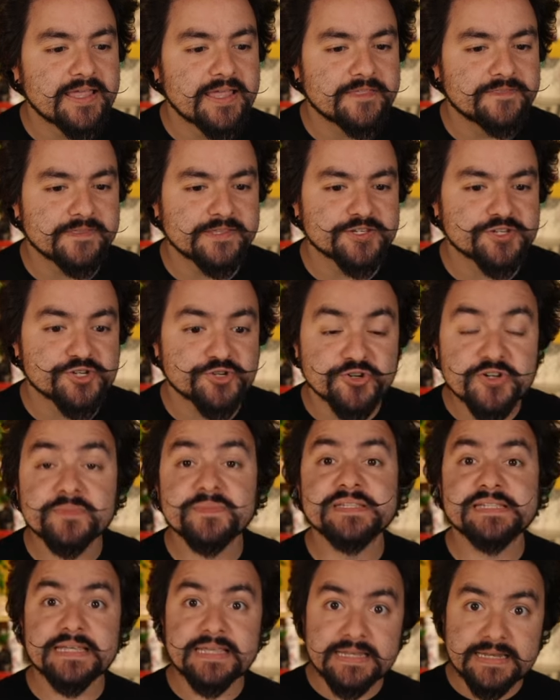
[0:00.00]
and then
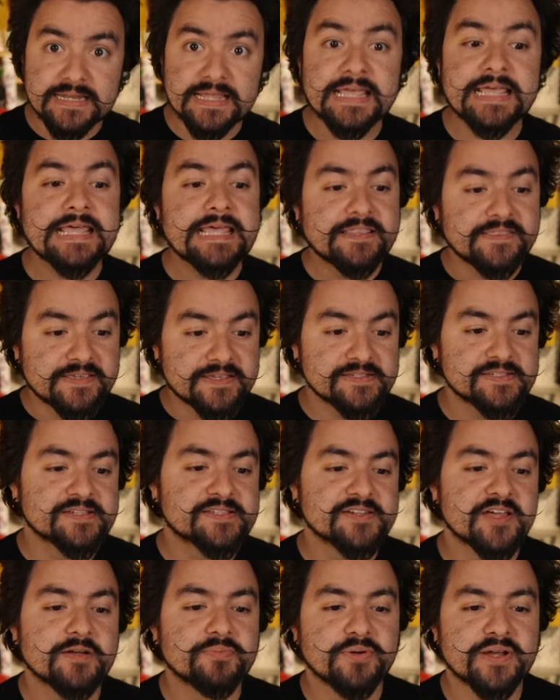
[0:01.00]
streams in these
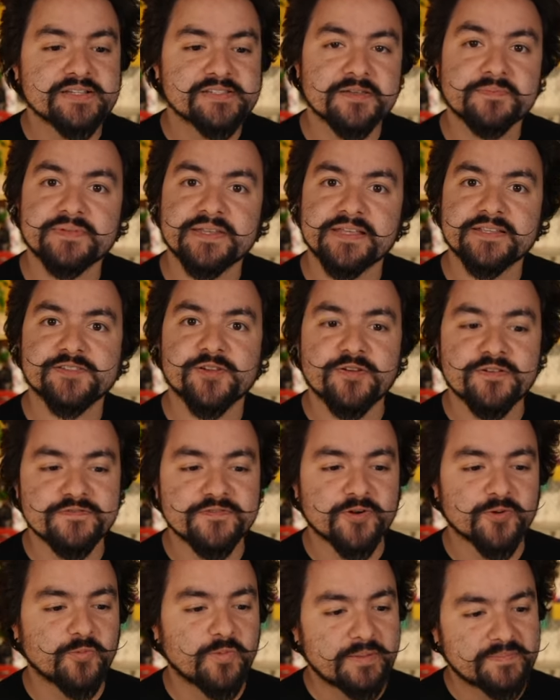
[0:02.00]
stock price updates
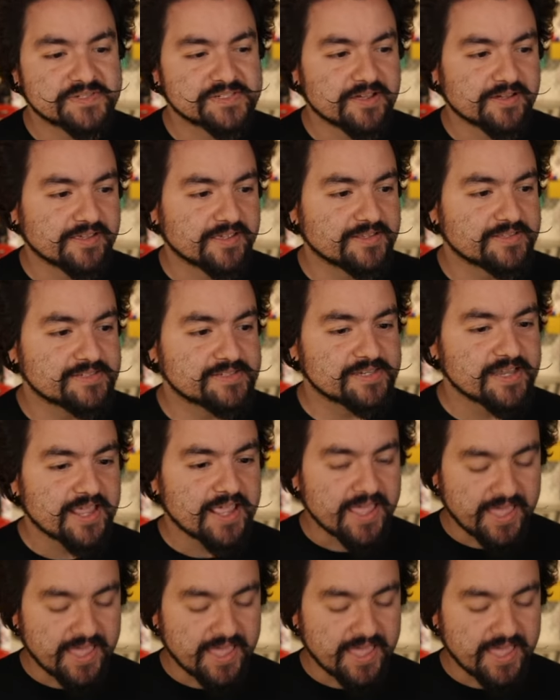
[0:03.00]
over WebSockets.